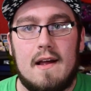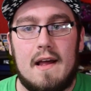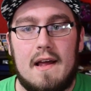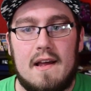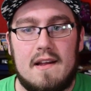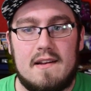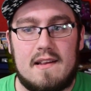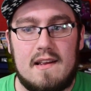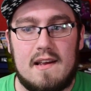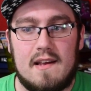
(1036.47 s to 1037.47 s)
And
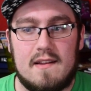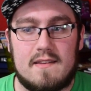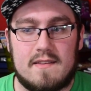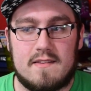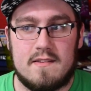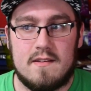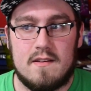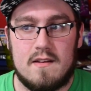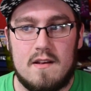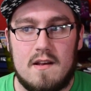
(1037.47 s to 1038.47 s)
he hits
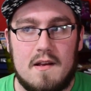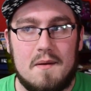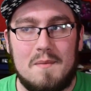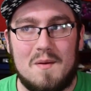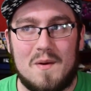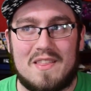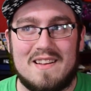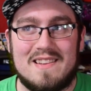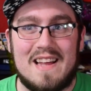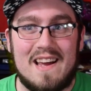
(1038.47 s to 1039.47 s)
me with the
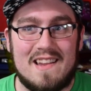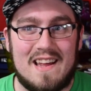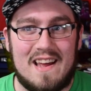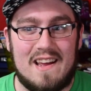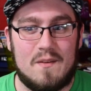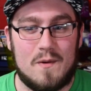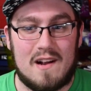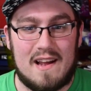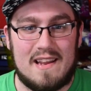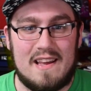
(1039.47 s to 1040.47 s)
Lele, where
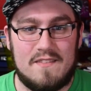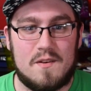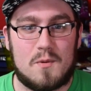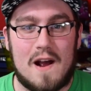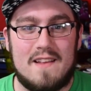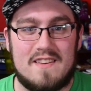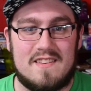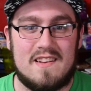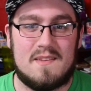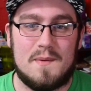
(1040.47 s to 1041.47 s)
at even
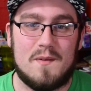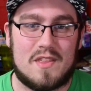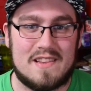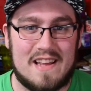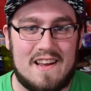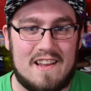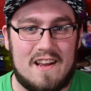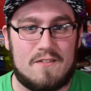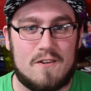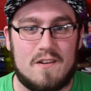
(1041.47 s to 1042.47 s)
prizes, hits me with the
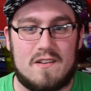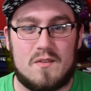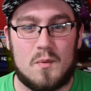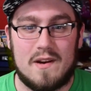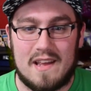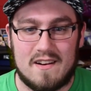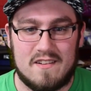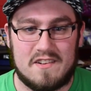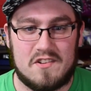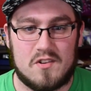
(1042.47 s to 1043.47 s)
Lele for 20
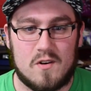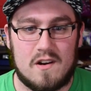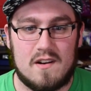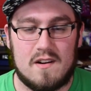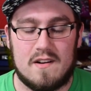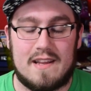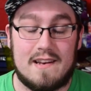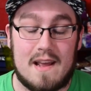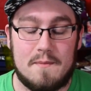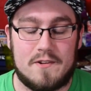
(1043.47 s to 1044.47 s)
energy short, or 10
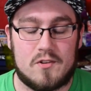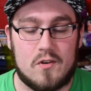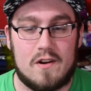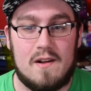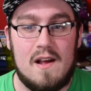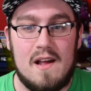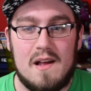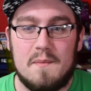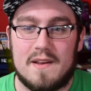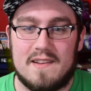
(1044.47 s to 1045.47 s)
damage short,
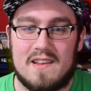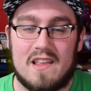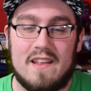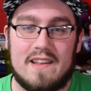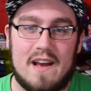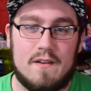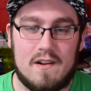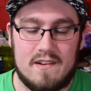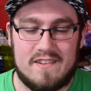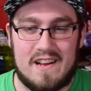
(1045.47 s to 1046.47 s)
because he thought the counter
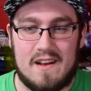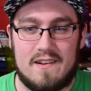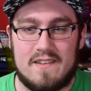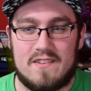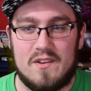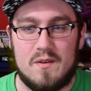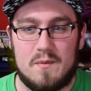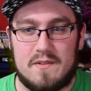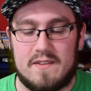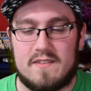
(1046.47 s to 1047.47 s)
energy count as
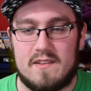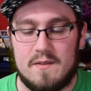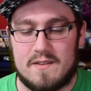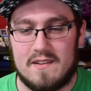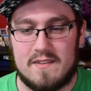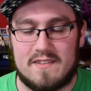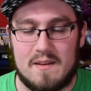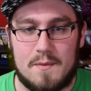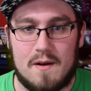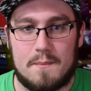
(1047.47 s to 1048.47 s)
2. Just, it was a little
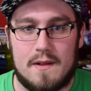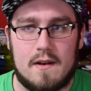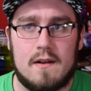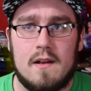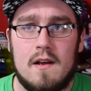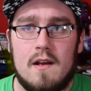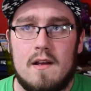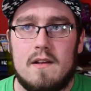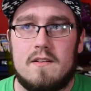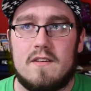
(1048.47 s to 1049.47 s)
slip up, and
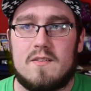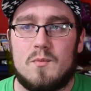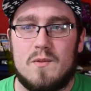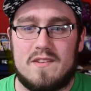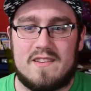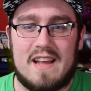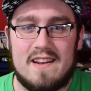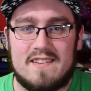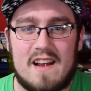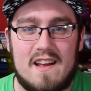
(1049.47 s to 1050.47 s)
just was
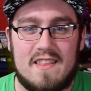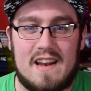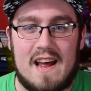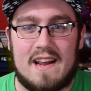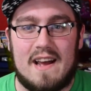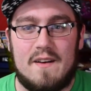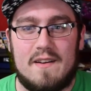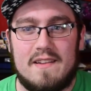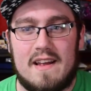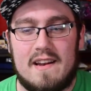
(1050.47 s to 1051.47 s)
10 shy of the knockout,
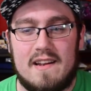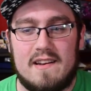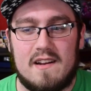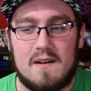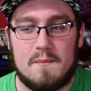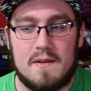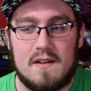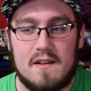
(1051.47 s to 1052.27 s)
and that ended up,